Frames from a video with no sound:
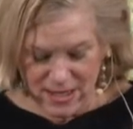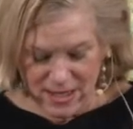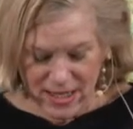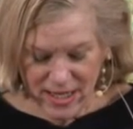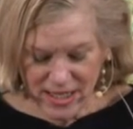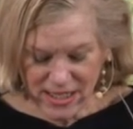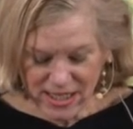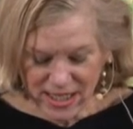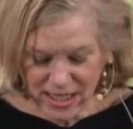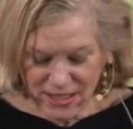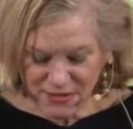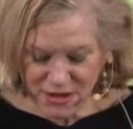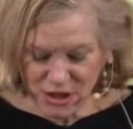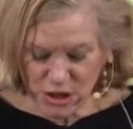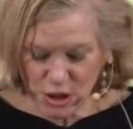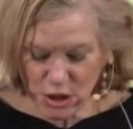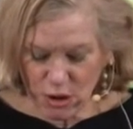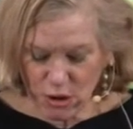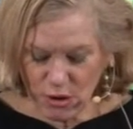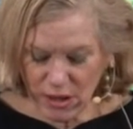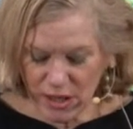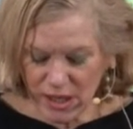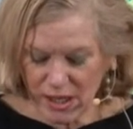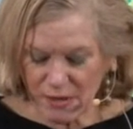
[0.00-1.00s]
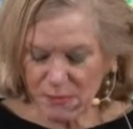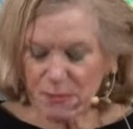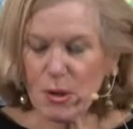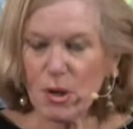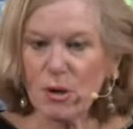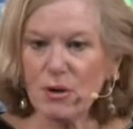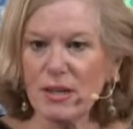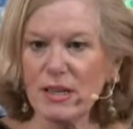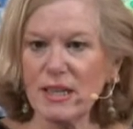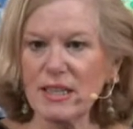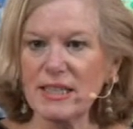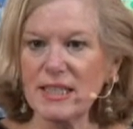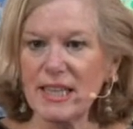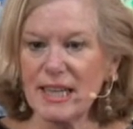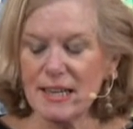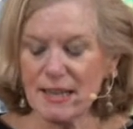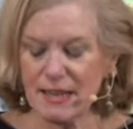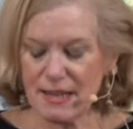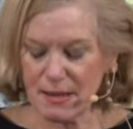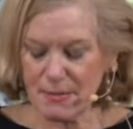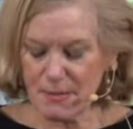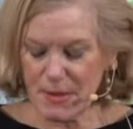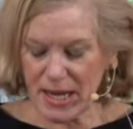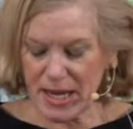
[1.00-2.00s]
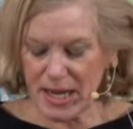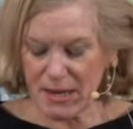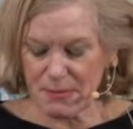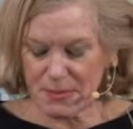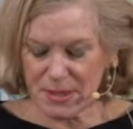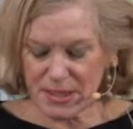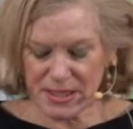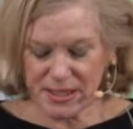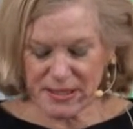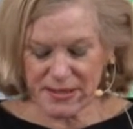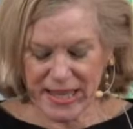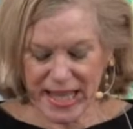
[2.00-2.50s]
Yes, I've stolen, I've broken the 10th commandment,